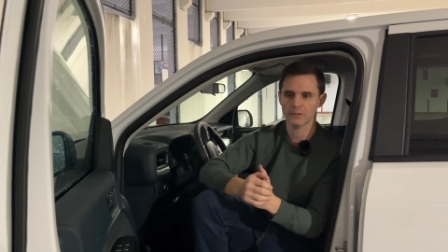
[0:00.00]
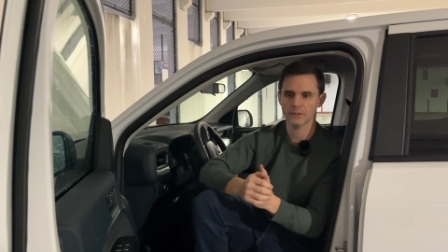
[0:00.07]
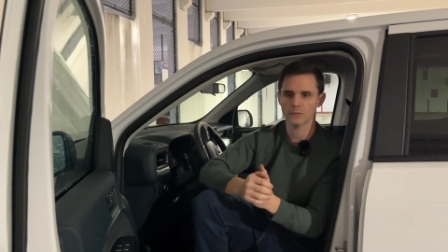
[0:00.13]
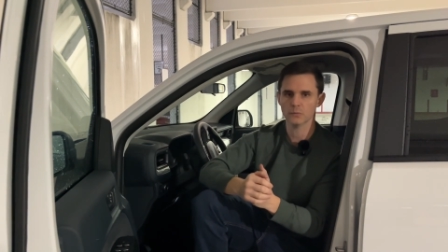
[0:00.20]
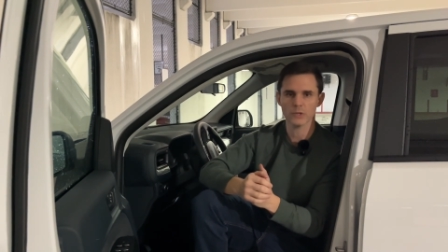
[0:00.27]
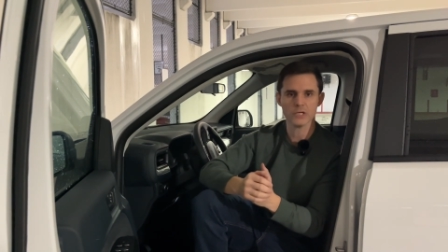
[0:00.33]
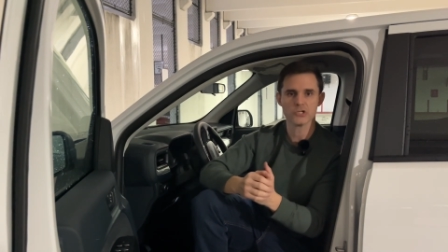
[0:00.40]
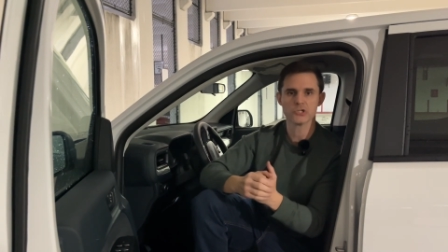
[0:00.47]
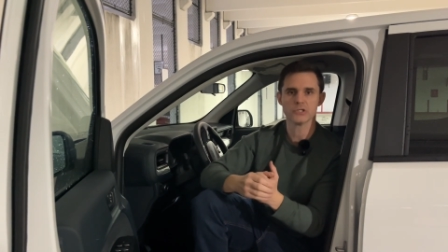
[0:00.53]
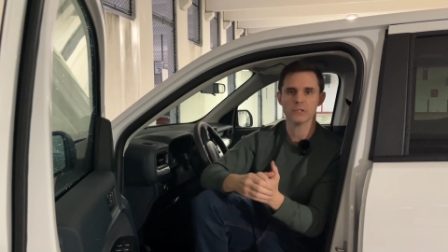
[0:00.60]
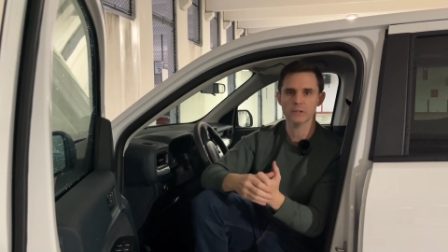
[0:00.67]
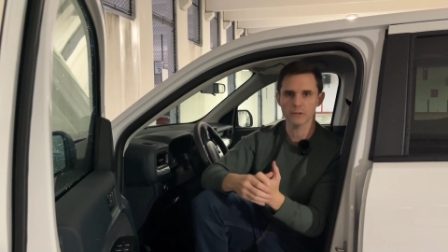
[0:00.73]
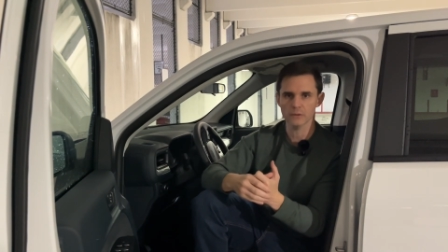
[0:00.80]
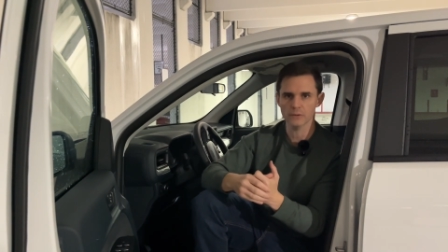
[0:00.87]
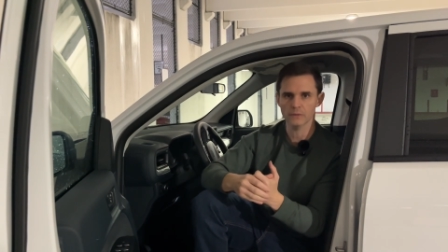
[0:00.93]

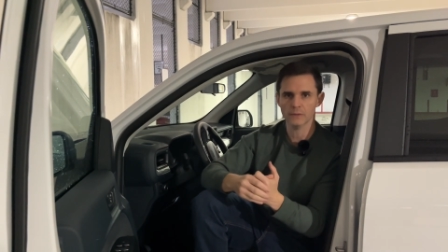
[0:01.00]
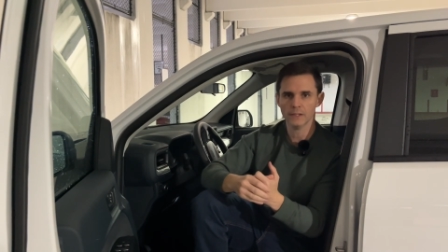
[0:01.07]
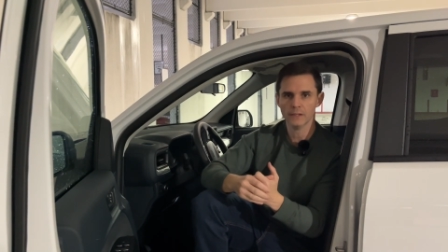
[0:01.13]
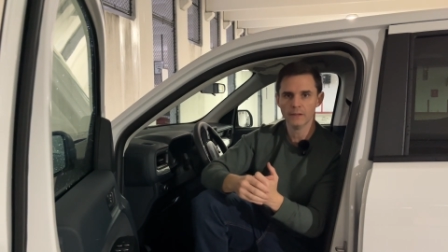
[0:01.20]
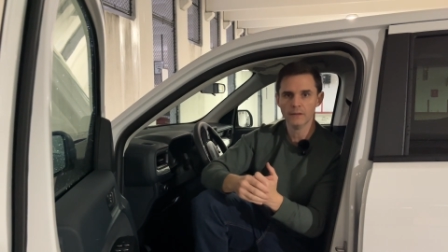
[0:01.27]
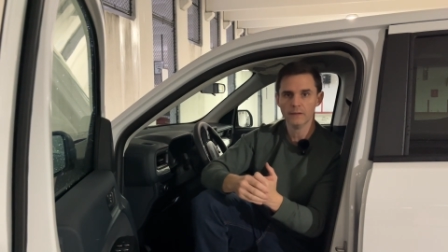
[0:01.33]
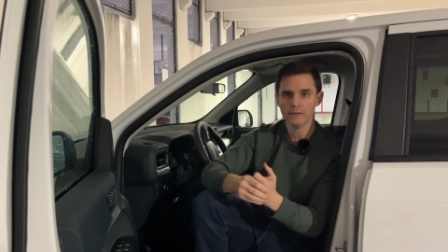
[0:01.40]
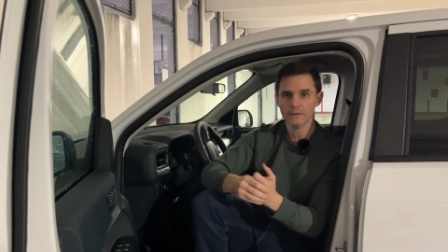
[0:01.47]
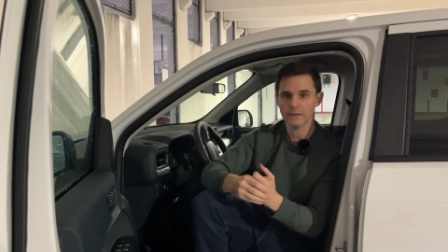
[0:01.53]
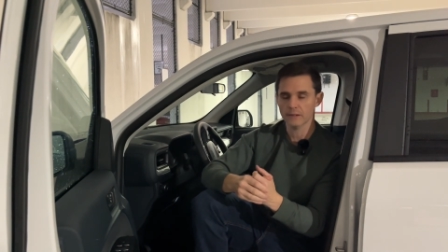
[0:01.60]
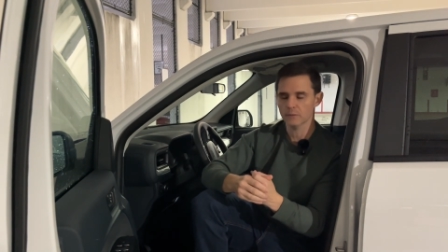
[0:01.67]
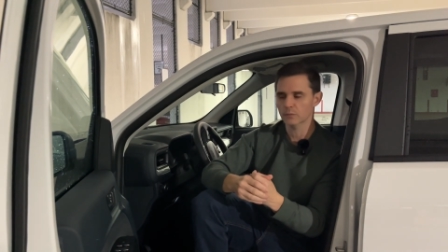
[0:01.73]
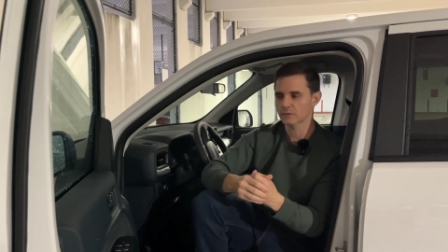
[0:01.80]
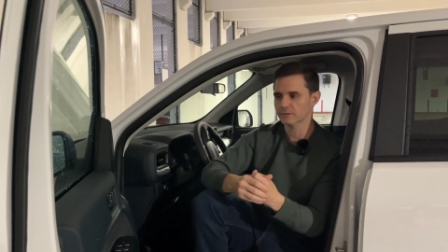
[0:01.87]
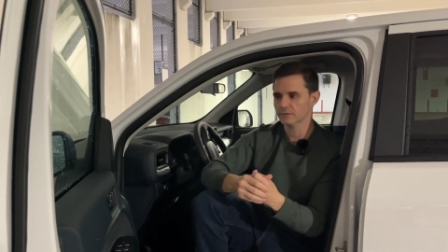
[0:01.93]
ratio
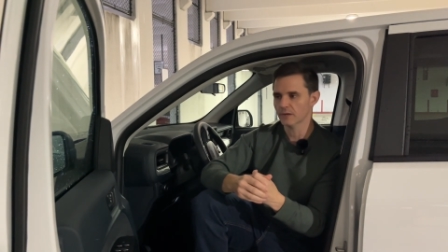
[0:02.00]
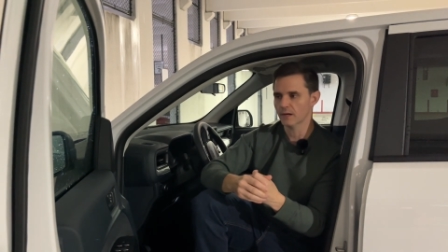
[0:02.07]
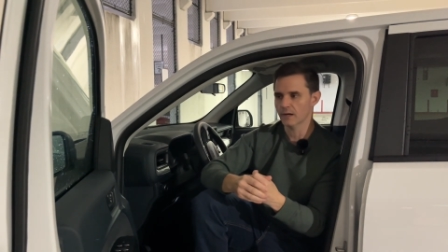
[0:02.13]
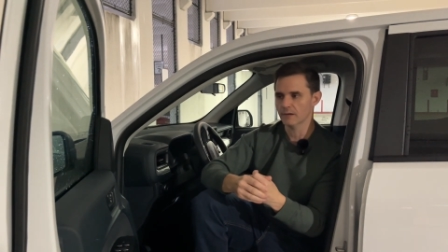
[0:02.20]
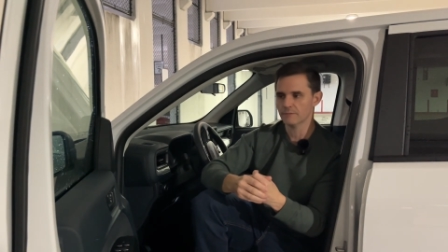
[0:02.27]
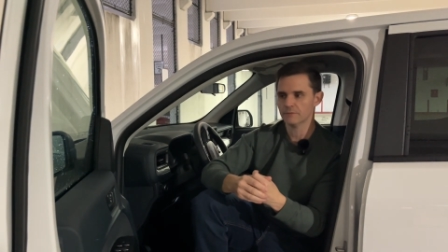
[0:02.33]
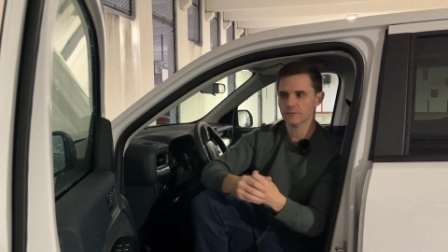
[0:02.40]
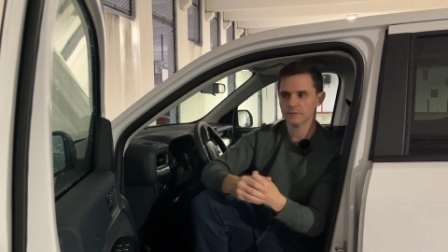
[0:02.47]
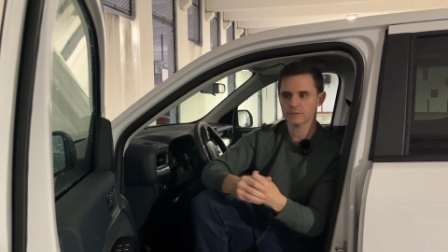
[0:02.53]
that was off.